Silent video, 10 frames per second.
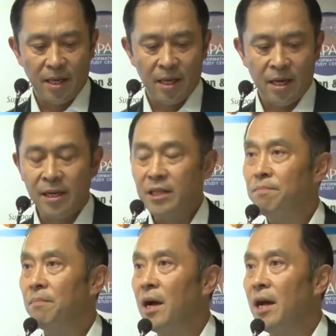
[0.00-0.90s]
And I guess
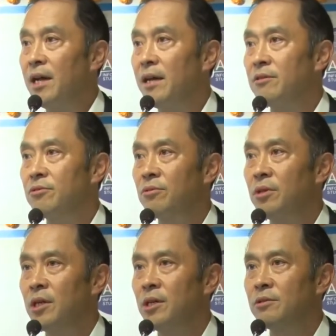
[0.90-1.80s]
my
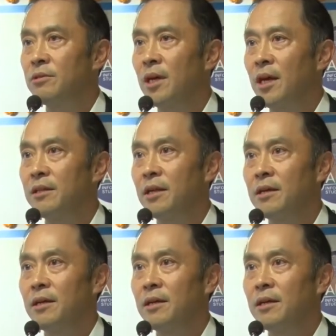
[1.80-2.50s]
answer is that